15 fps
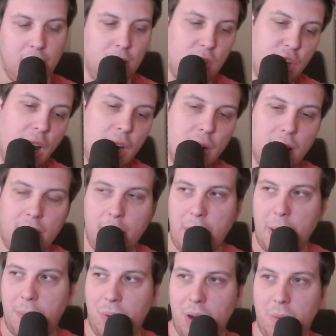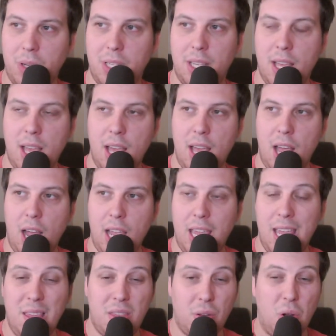Generally, my point was,
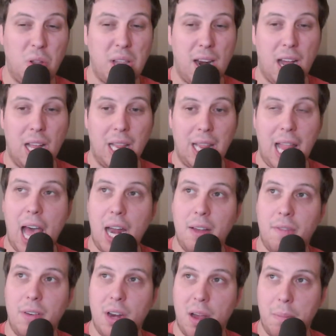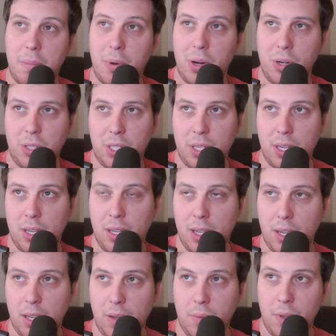he throws out a lot of numbers
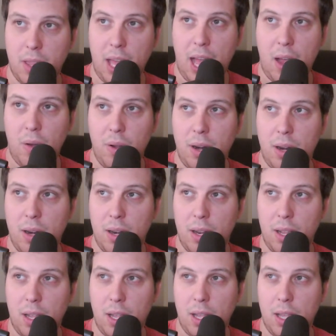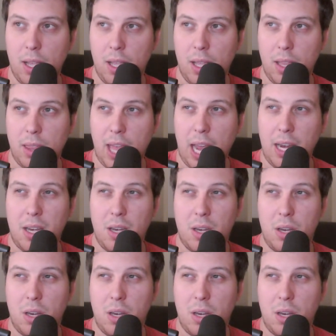without that